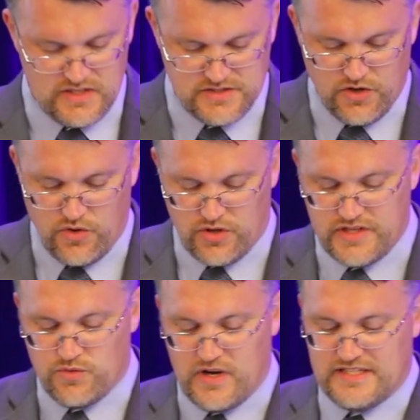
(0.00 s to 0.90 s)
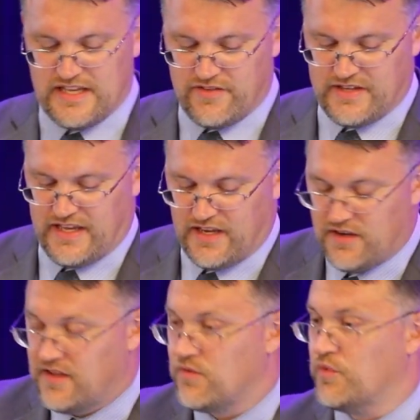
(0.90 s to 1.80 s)
So early
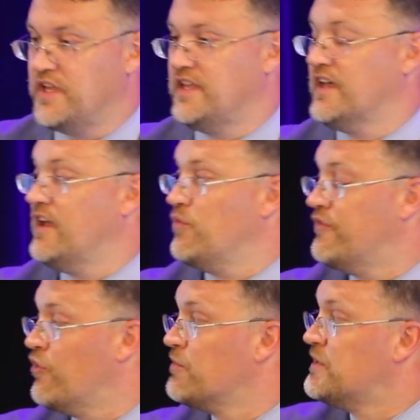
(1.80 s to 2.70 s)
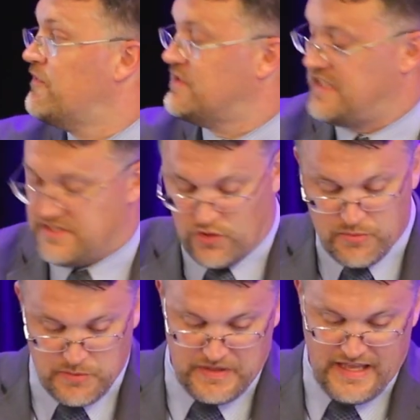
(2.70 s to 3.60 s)
2017, we formed a CECL
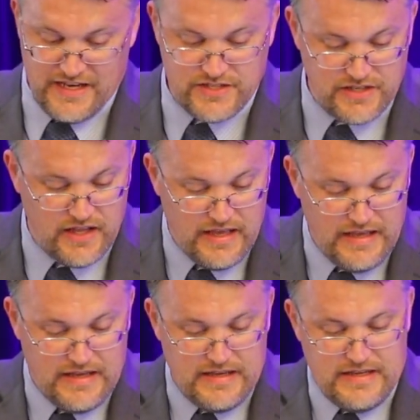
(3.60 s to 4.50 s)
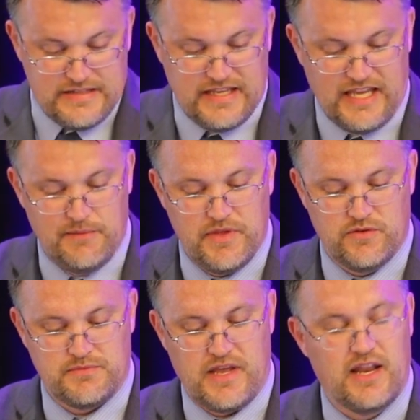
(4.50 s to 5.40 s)
implementation team that
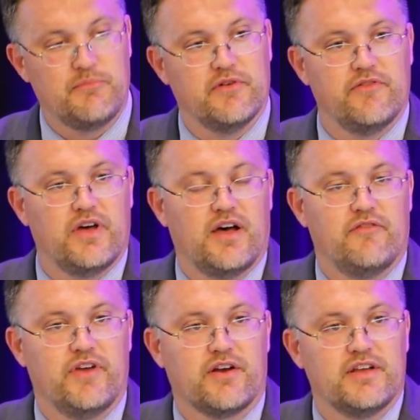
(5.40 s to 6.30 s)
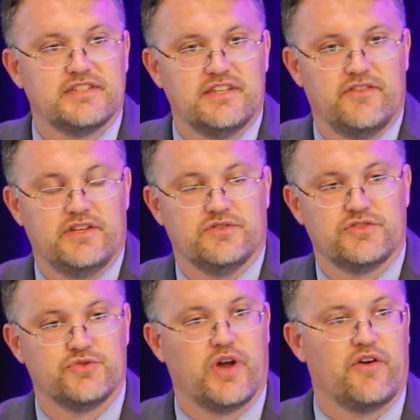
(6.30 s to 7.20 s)
was made up of various
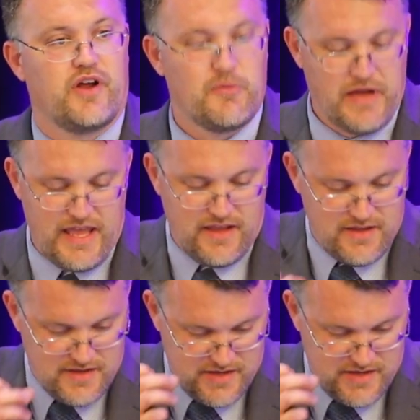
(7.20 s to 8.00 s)
individuals throughout our bank,